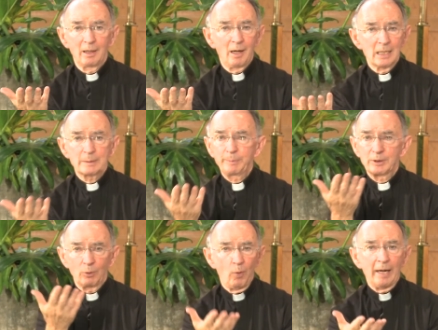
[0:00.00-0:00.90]
a
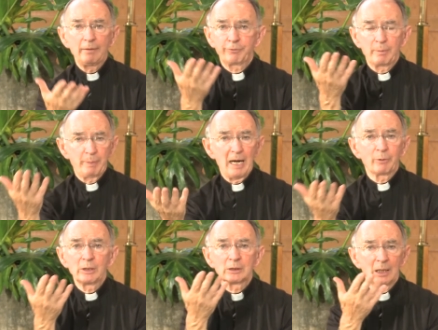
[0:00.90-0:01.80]
husband, a wife, a
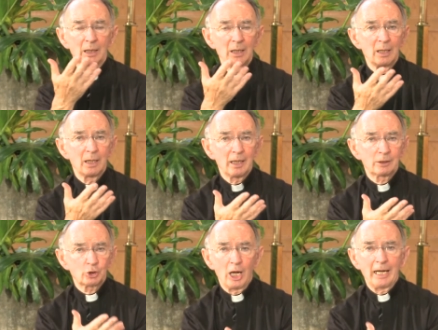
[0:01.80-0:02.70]
parent, a, a
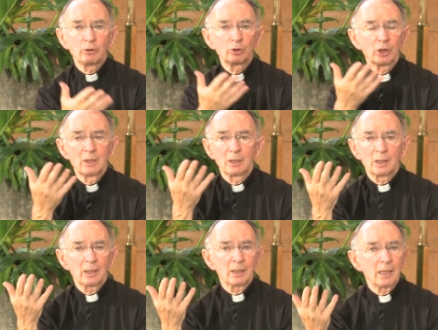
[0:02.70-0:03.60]
child,
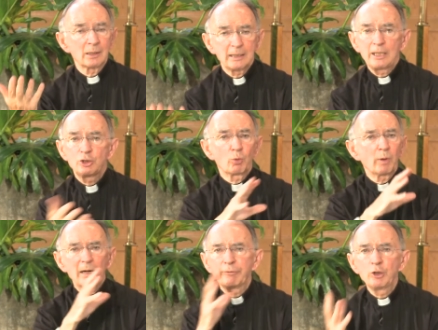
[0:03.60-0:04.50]
a, a teacher,
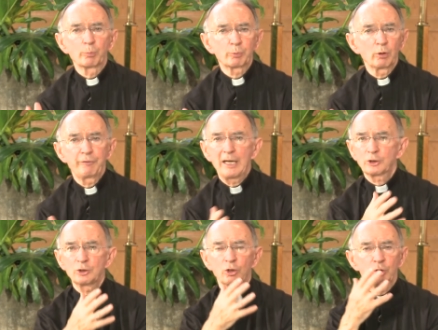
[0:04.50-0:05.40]
whatever your
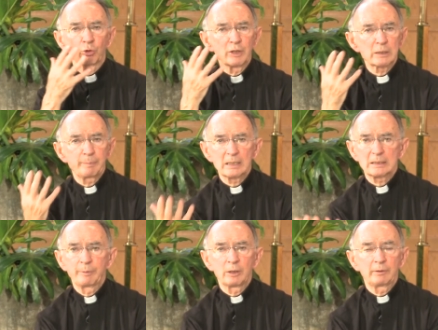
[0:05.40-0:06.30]
profession or your
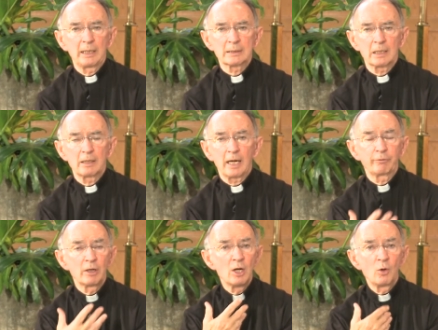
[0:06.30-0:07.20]
responsibility is in life.
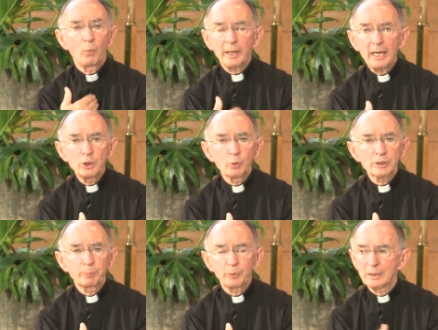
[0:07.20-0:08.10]
What I do
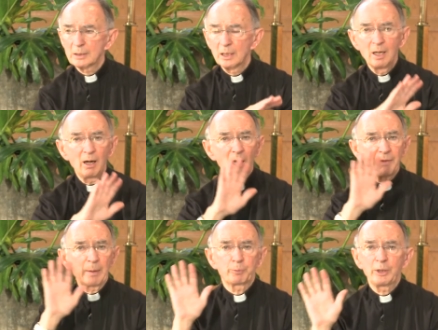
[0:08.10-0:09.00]
as a priest, all
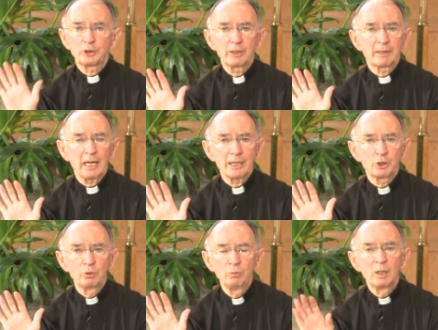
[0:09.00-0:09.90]
that preaching that I
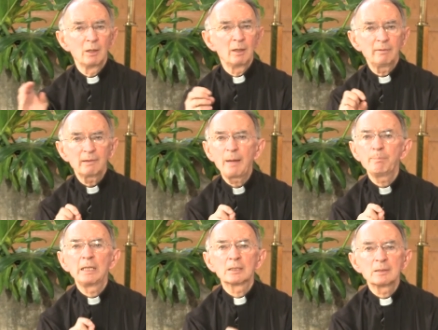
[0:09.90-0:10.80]
do,
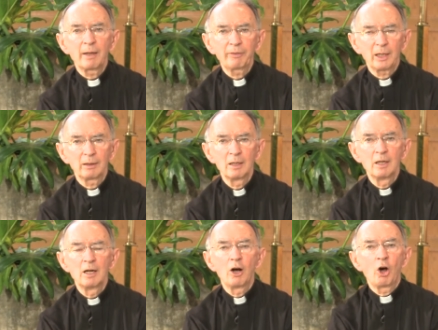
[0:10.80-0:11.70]
that means nothing
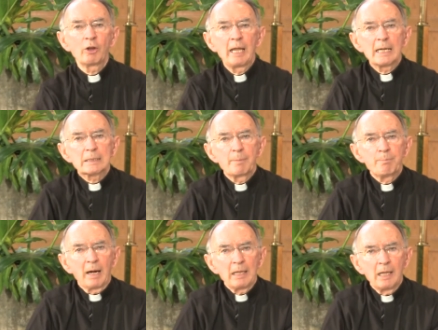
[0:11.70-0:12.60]
unless my